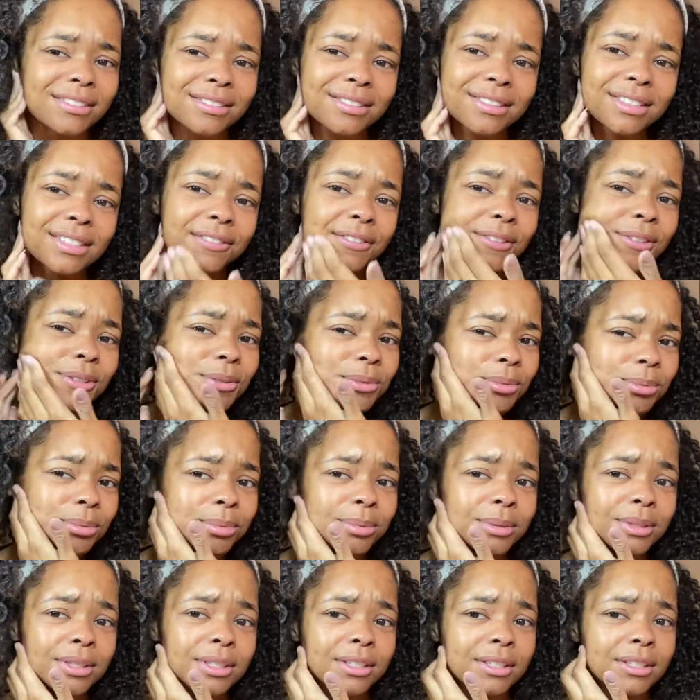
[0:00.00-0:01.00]
It feels
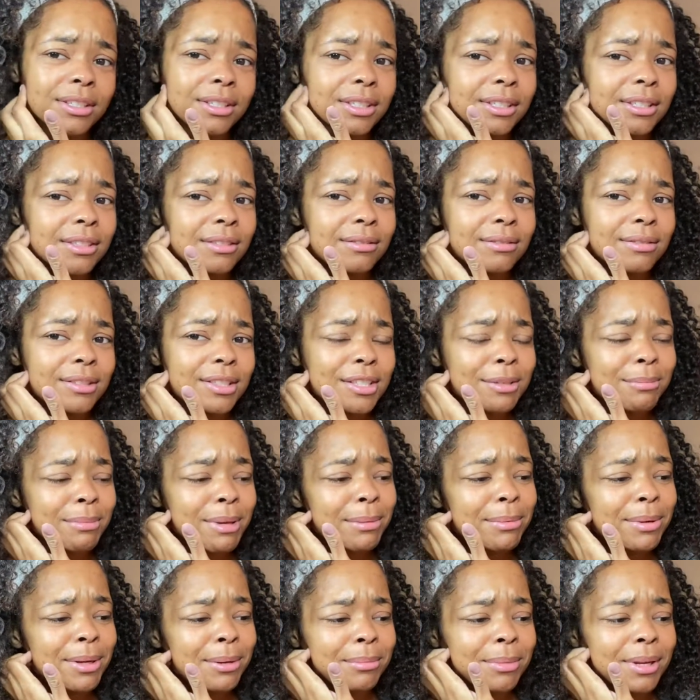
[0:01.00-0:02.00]
really good. So
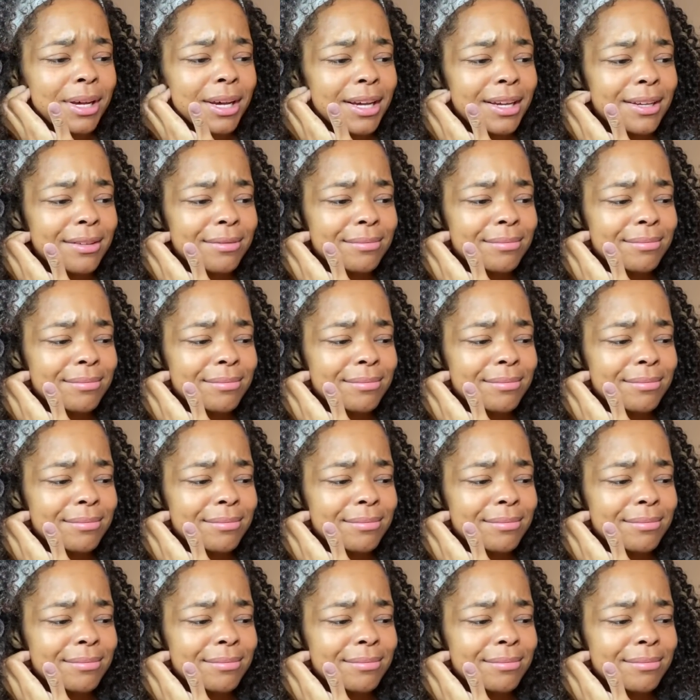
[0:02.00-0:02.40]
maybe I'm not.